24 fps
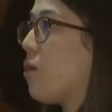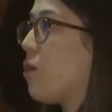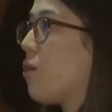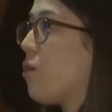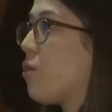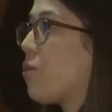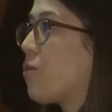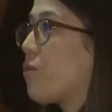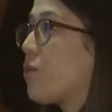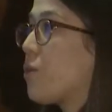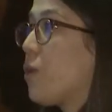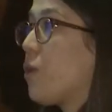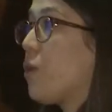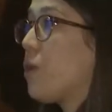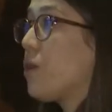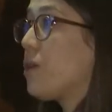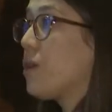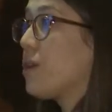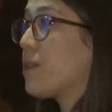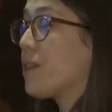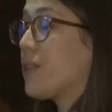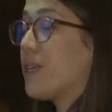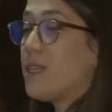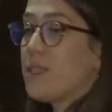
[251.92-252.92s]

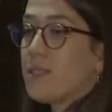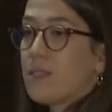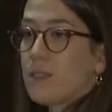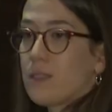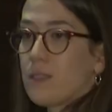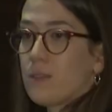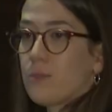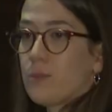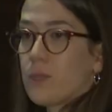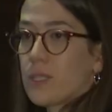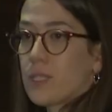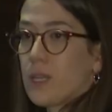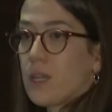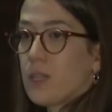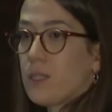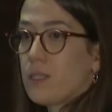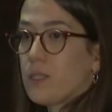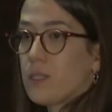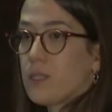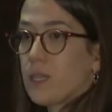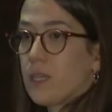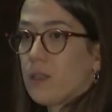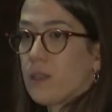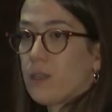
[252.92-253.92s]
Overall, this
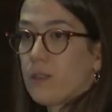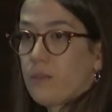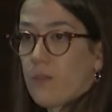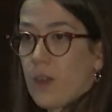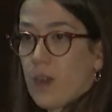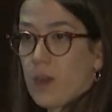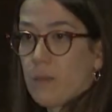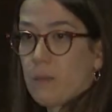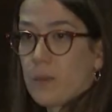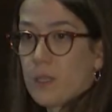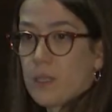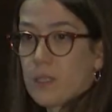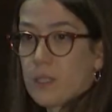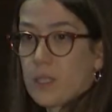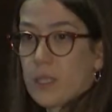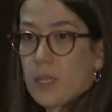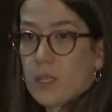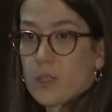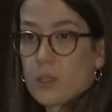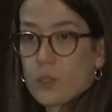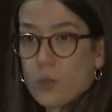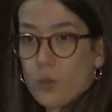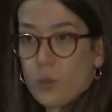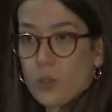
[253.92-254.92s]
results in environmental
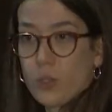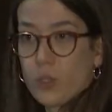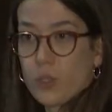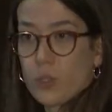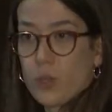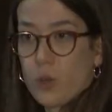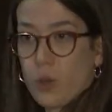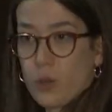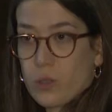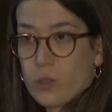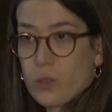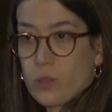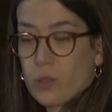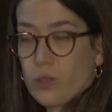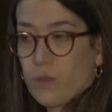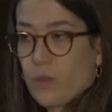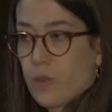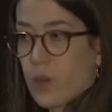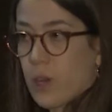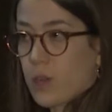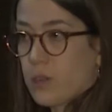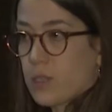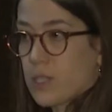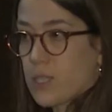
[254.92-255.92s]
and social costs
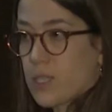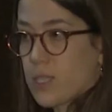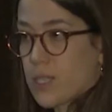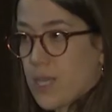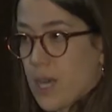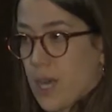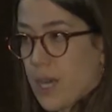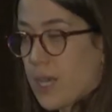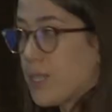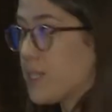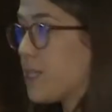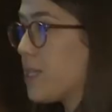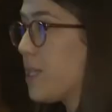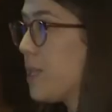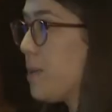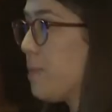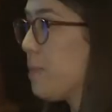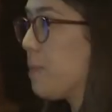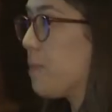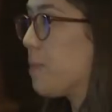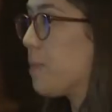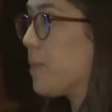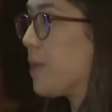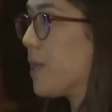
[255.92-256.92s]
for our society,
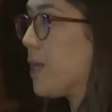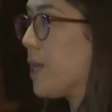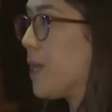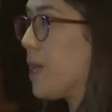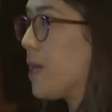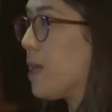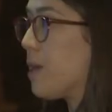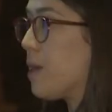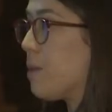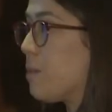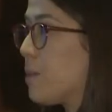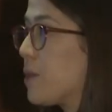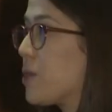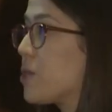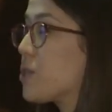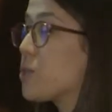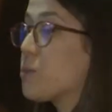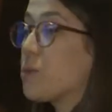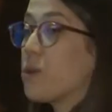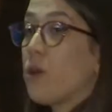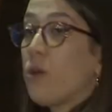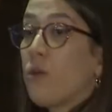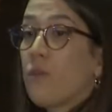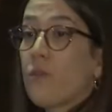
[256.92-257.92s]
because
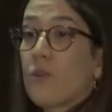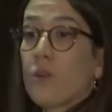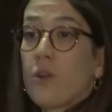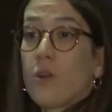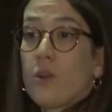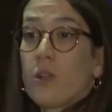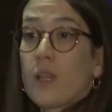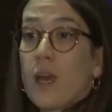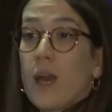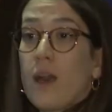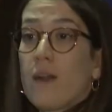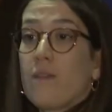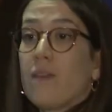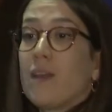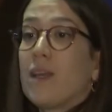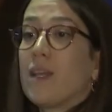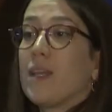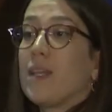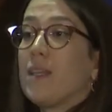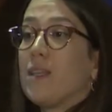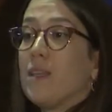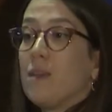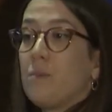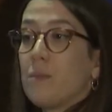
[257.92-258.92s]
we overall have a
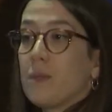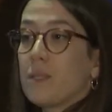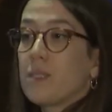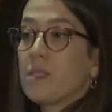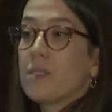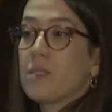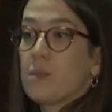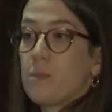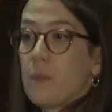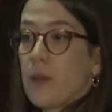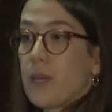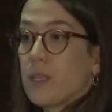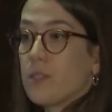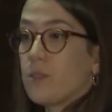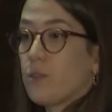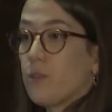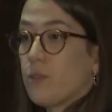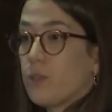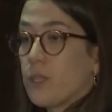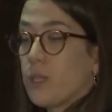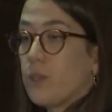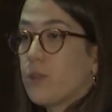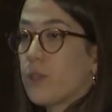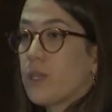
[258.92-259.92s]
limited space
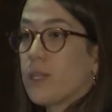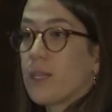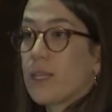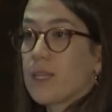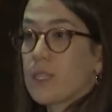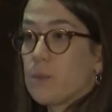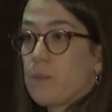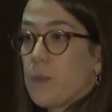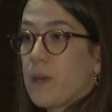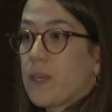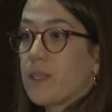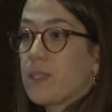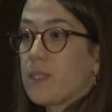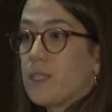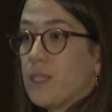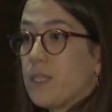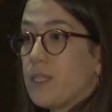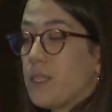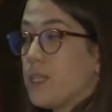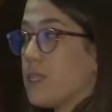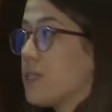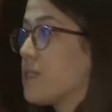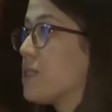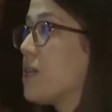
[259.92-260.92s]
only. You can expand
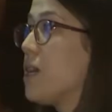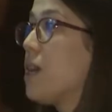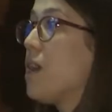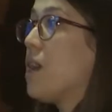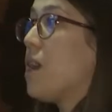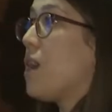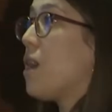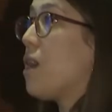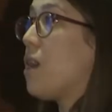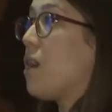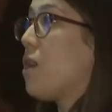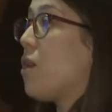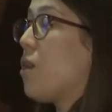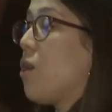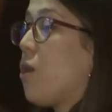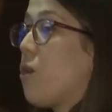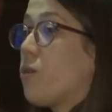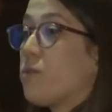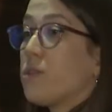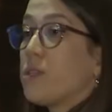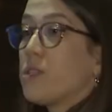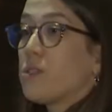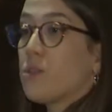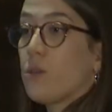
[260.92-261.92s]
cities
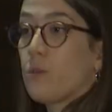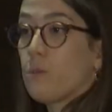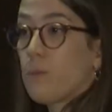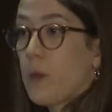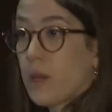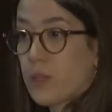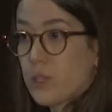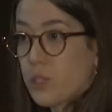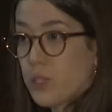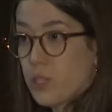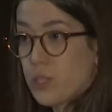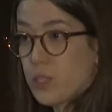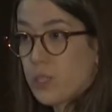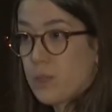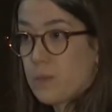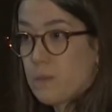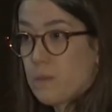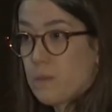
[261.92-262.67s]
only so much.